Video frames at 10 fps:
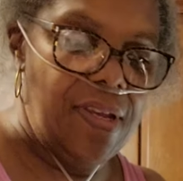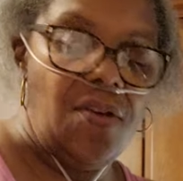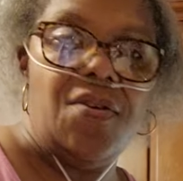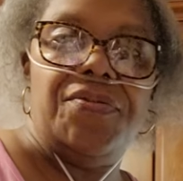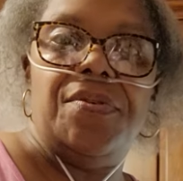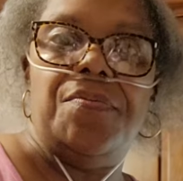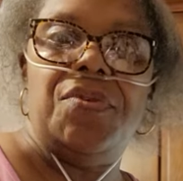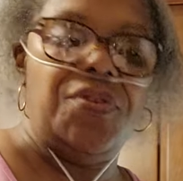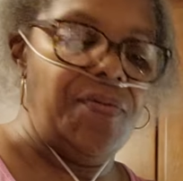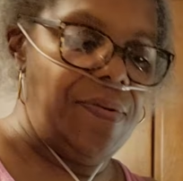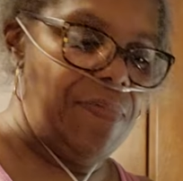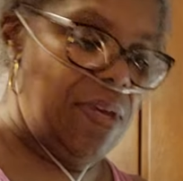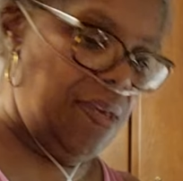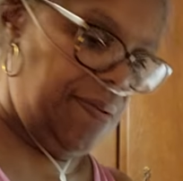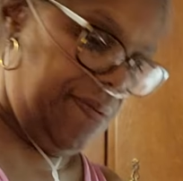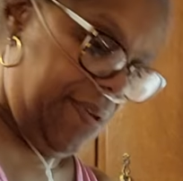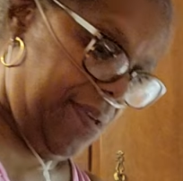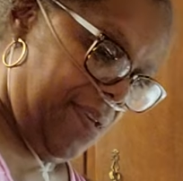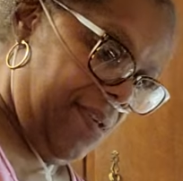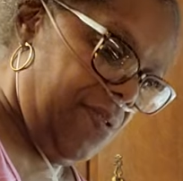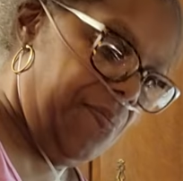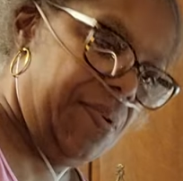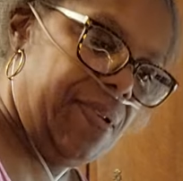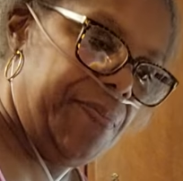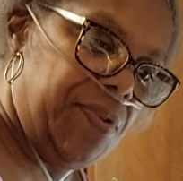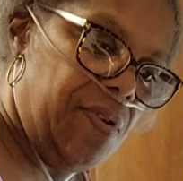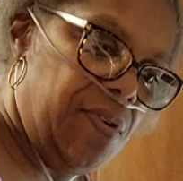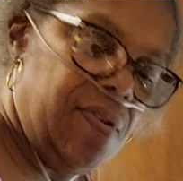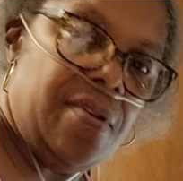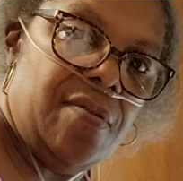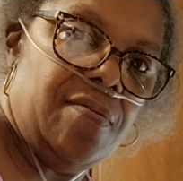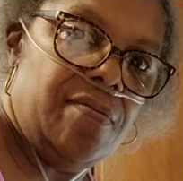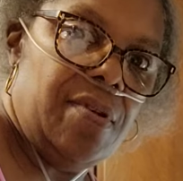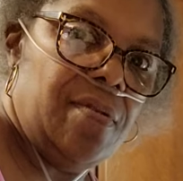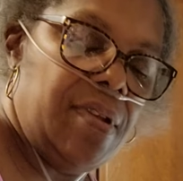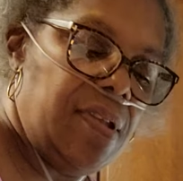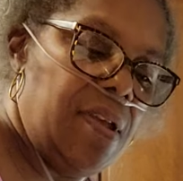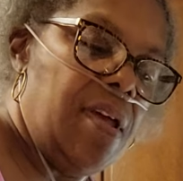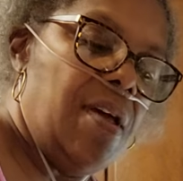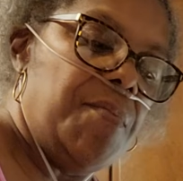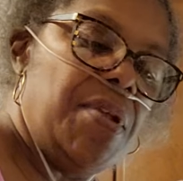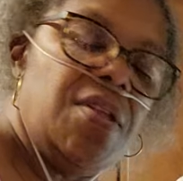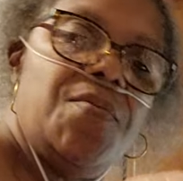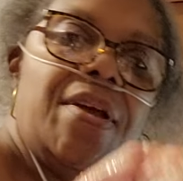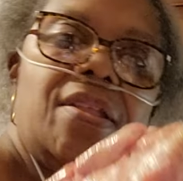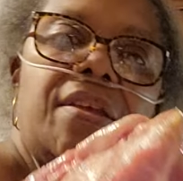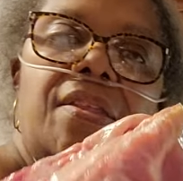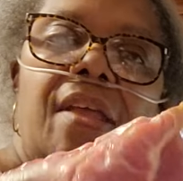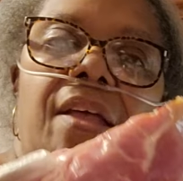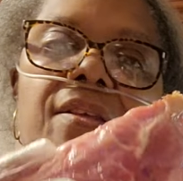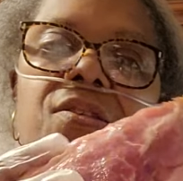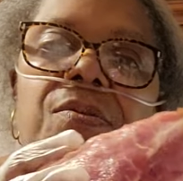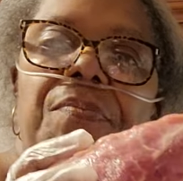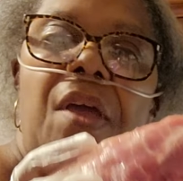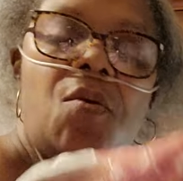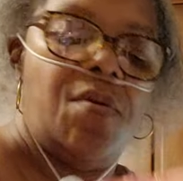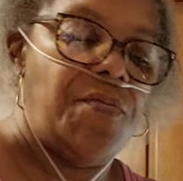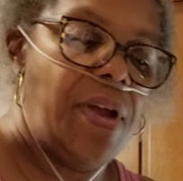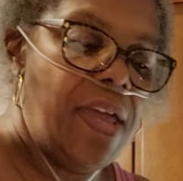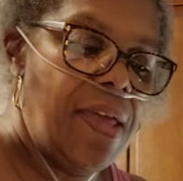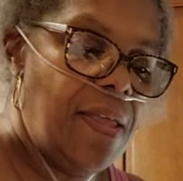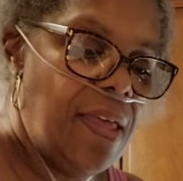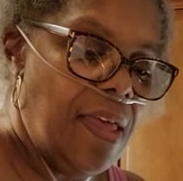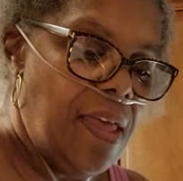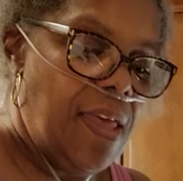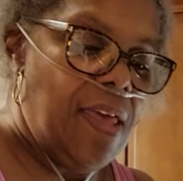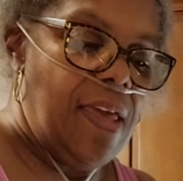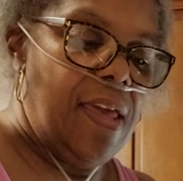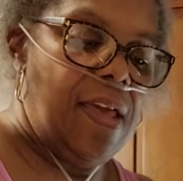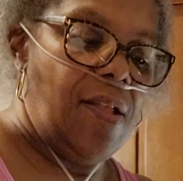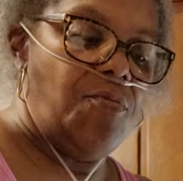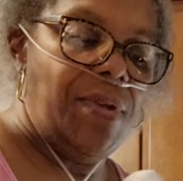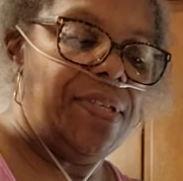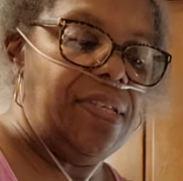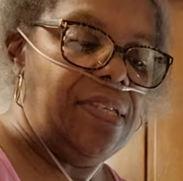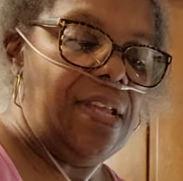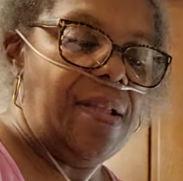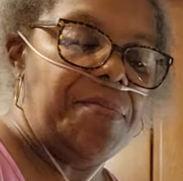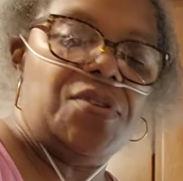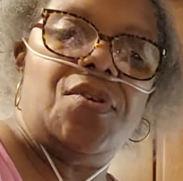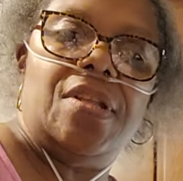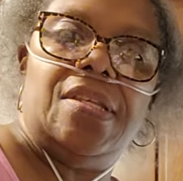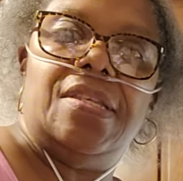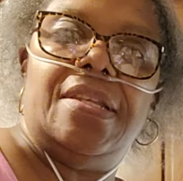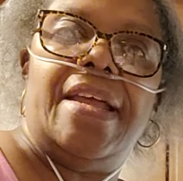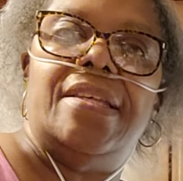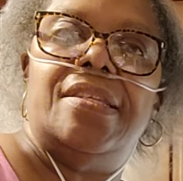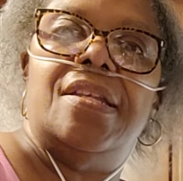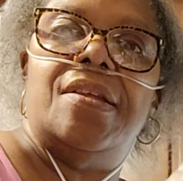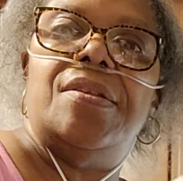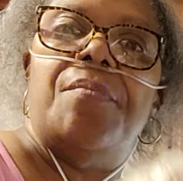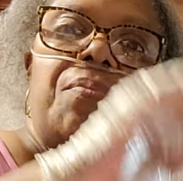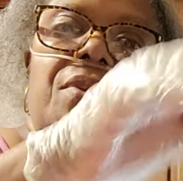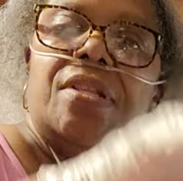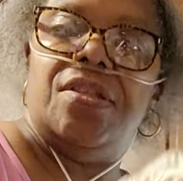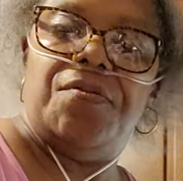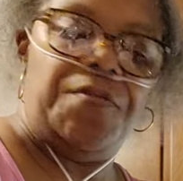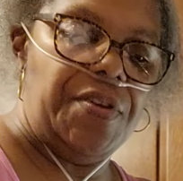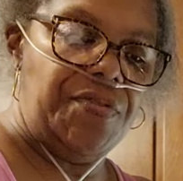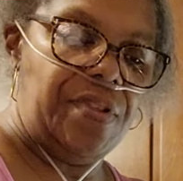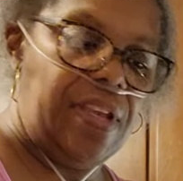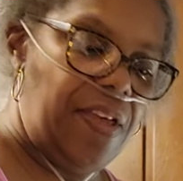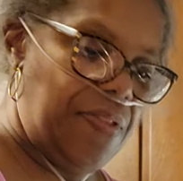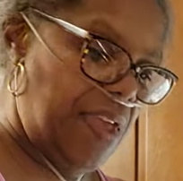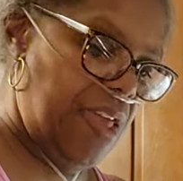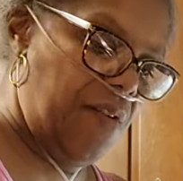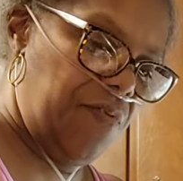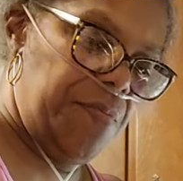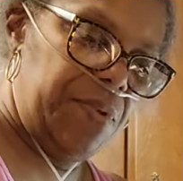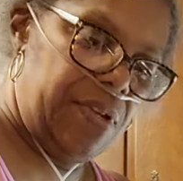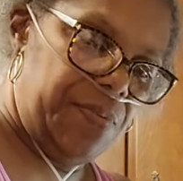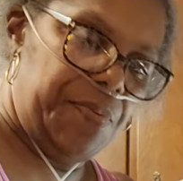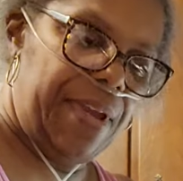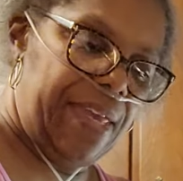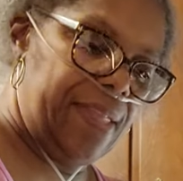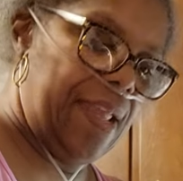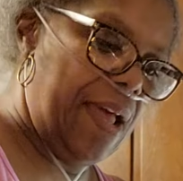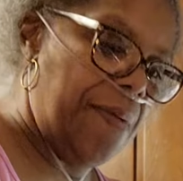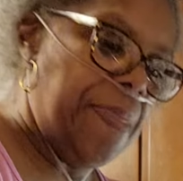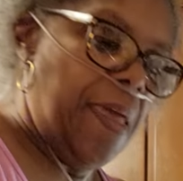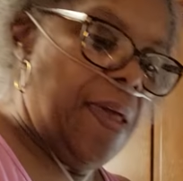He calls it mystery meat. He's Muslim, so you know. Don't like that. But anyway, look at that. It's a big one, right? And once it's done, I'm just going to slice it and put it in the freezer, the other half. I'm just break it down.